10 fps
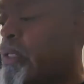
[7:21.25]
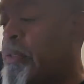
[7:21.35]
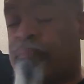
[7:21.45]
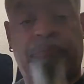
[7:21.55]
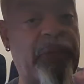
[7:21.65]

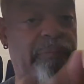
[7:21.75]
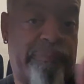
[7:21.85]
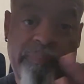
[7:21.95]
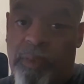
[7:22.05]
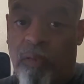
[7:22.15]
you be,
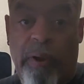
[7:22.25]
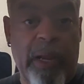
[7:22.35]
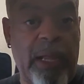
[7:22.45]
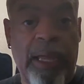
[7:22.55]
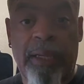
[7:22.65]
go right
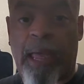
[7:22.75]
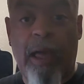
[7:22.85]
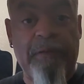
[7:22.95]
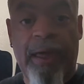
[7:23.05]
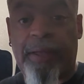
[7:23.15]
ahead.
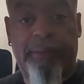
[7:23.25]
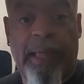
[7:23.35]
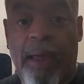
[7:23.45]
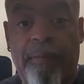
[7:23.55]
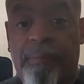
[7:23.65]
Have at it.
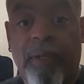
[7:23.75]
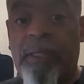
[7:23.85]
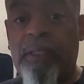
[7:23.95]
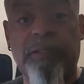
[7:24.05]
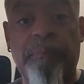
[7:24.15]
I,
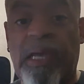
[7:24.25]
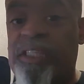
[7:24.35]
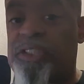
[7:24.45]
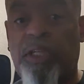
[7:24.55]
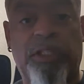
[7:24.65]
doesn't mean
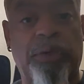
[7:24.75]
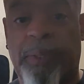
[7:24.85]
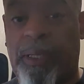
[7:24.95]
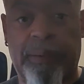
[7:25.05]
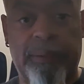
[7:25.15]
shit to me.